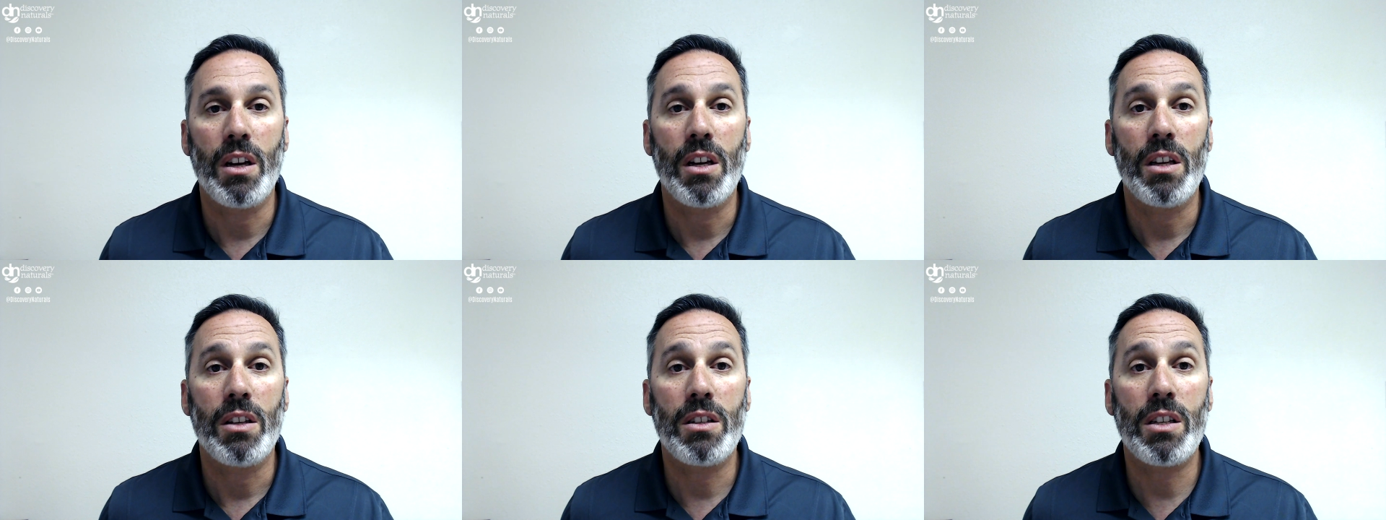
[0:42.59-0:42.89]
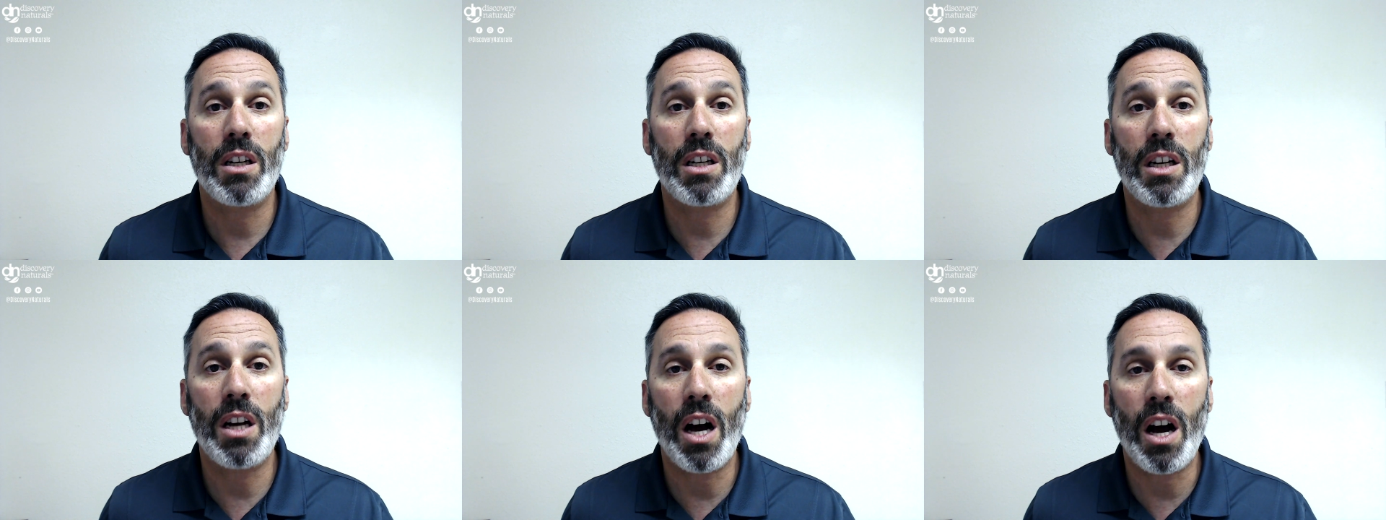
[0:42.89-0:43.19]
to
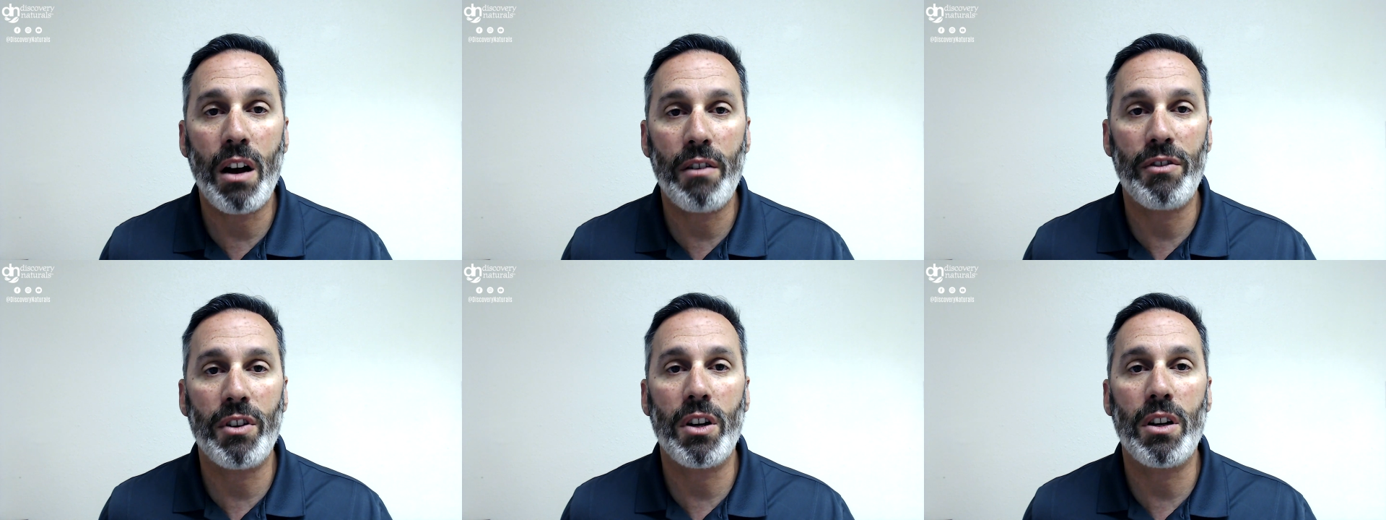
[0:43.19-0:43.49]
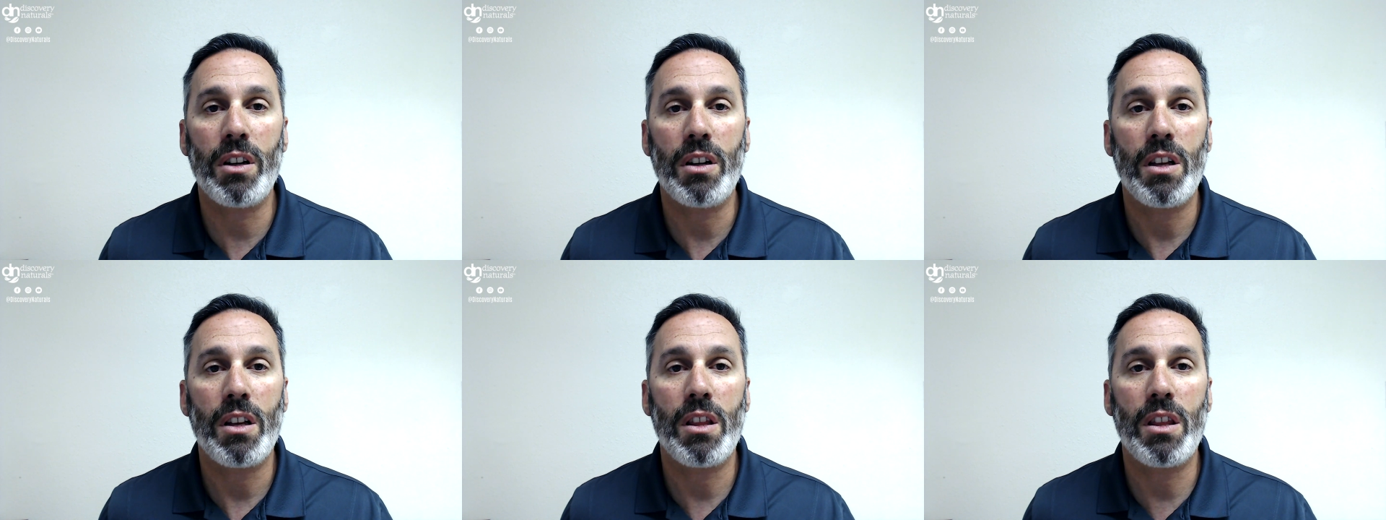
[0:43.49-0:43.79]
cover
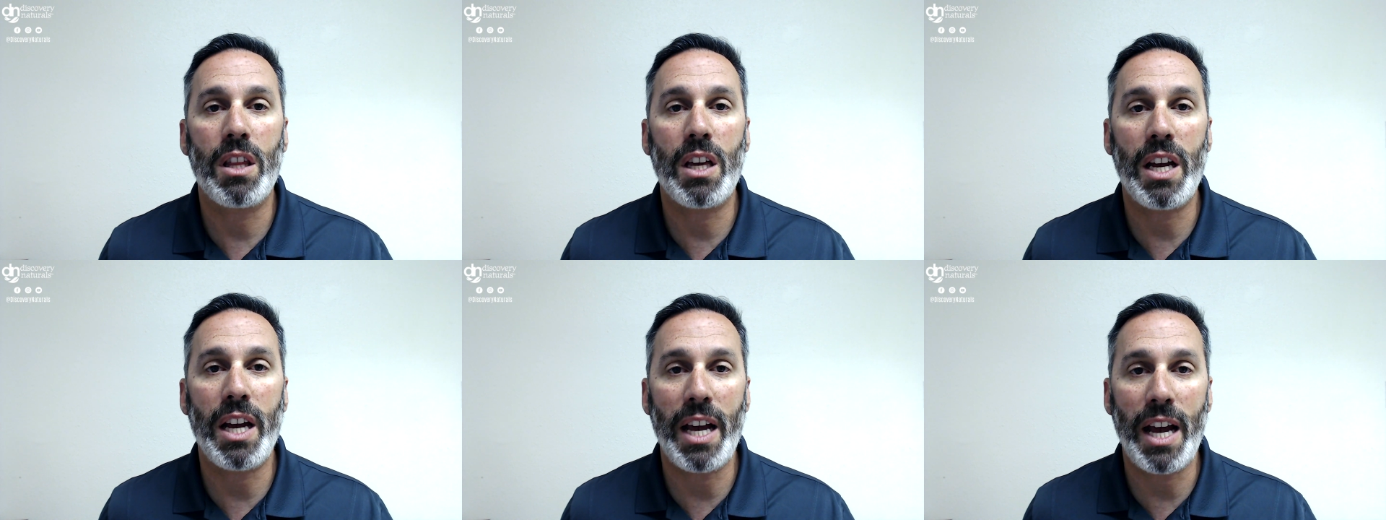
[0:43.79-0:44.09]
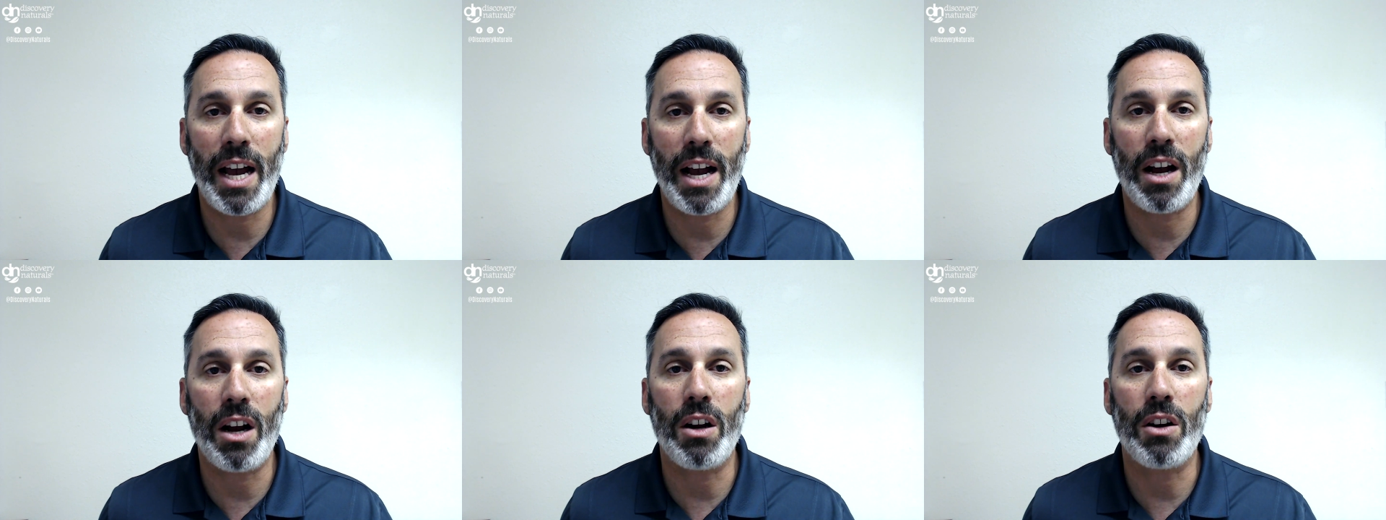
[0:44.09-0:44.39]
the
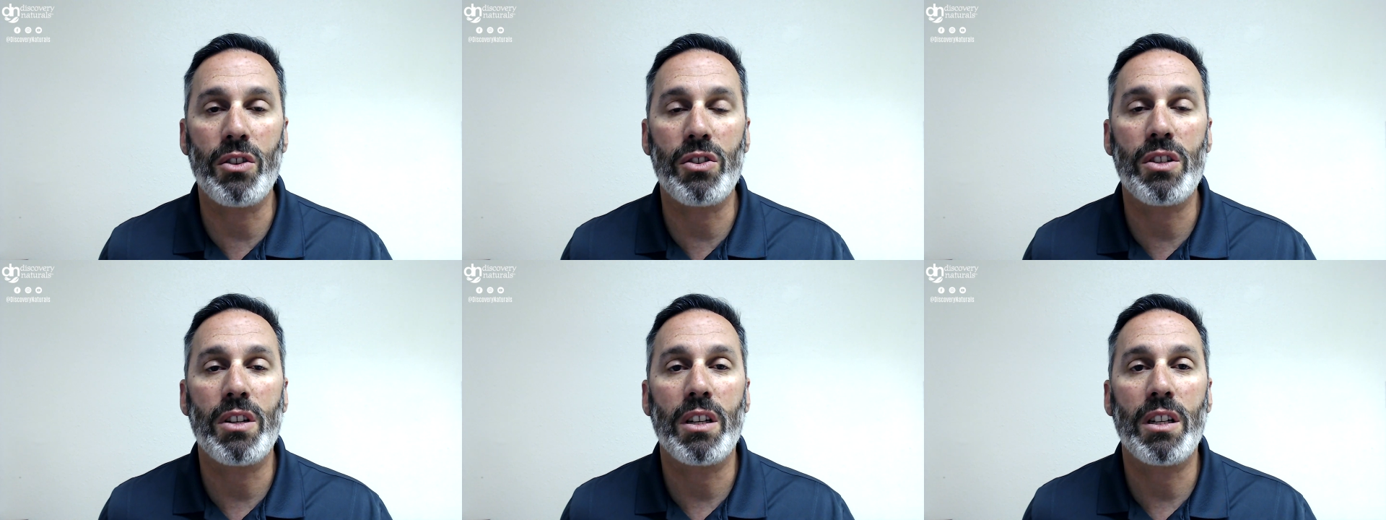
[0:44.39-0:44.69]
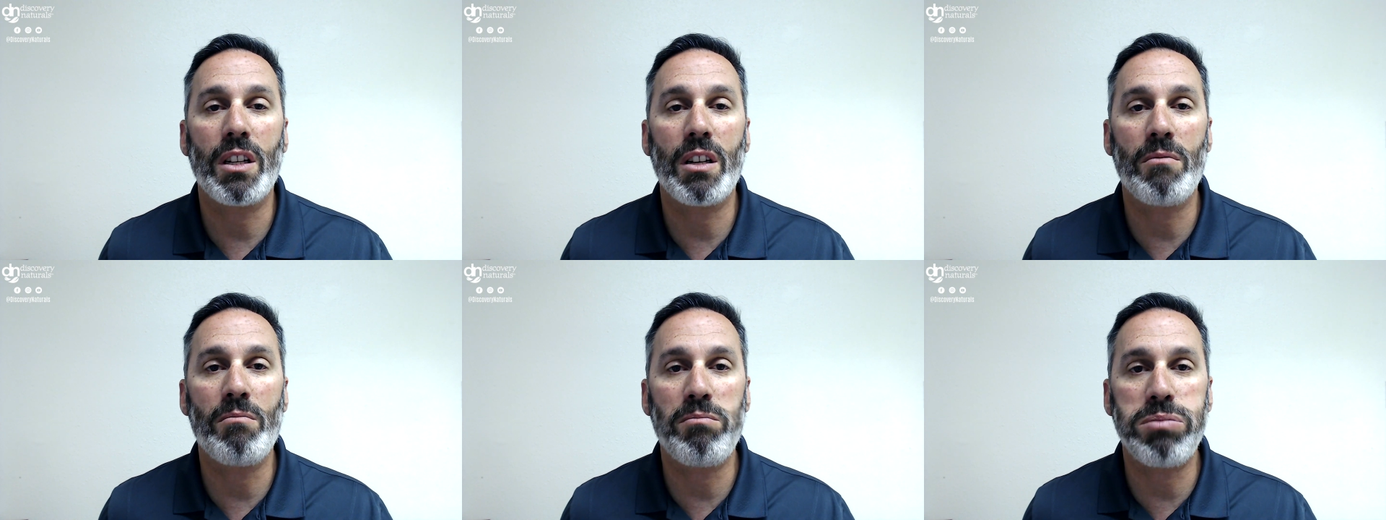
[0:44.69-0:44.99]
hairs
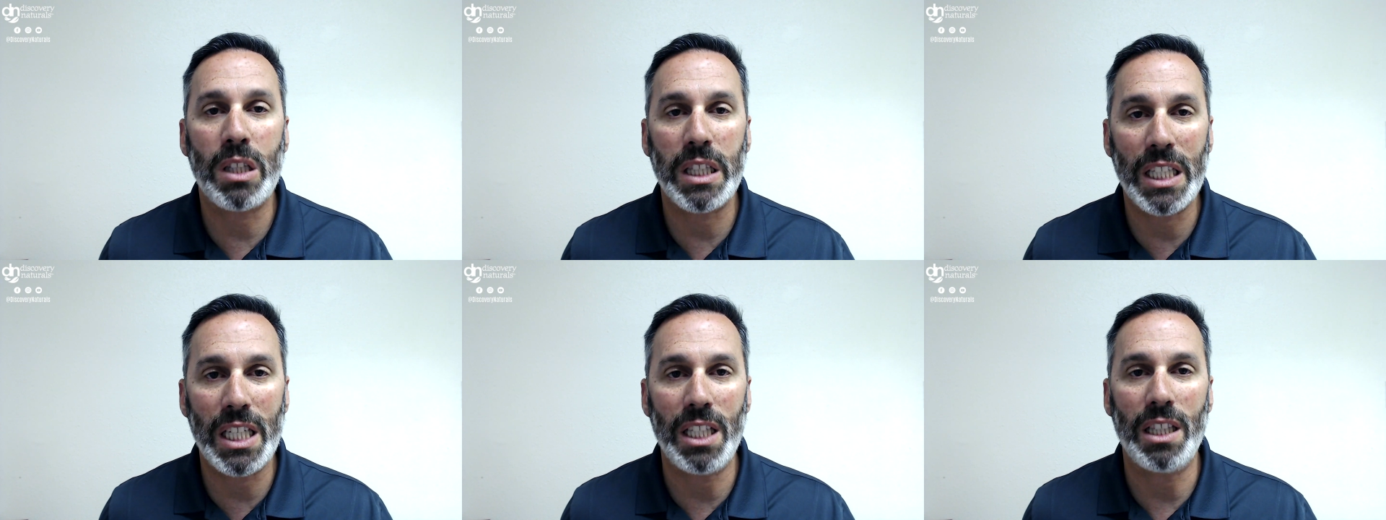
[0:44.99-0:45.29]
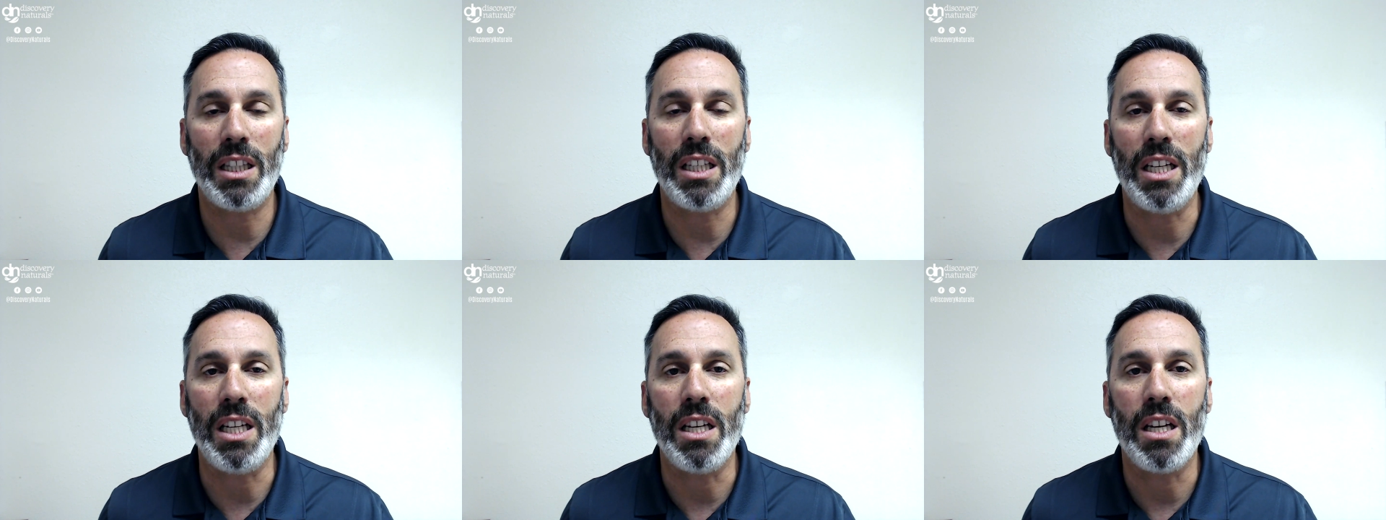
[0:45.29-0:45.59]

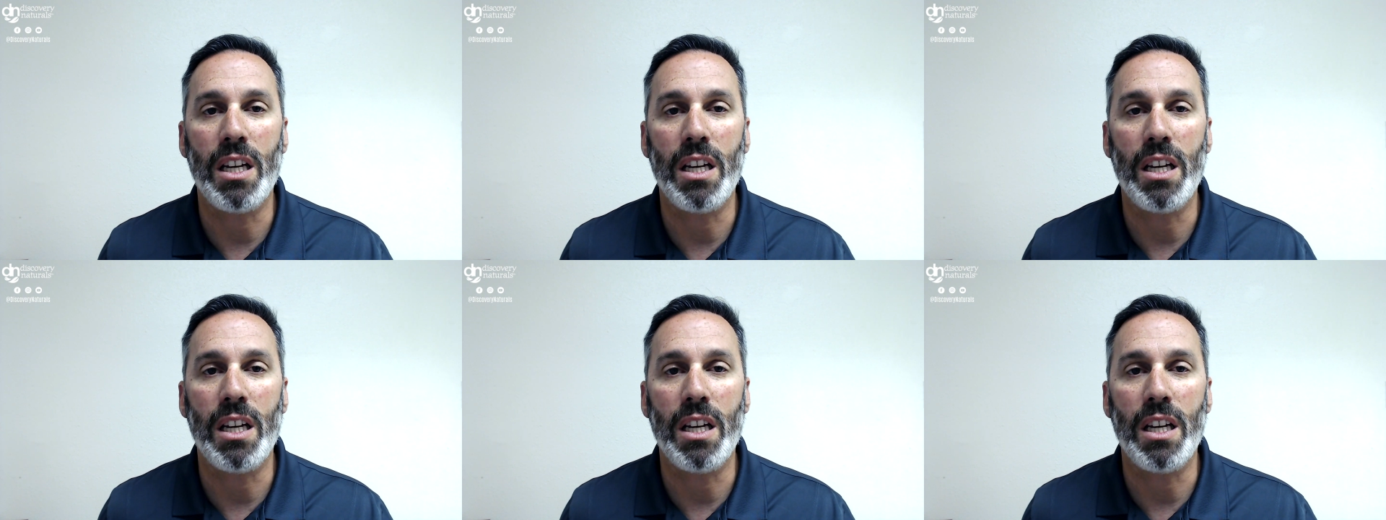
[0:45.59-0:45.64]
completely.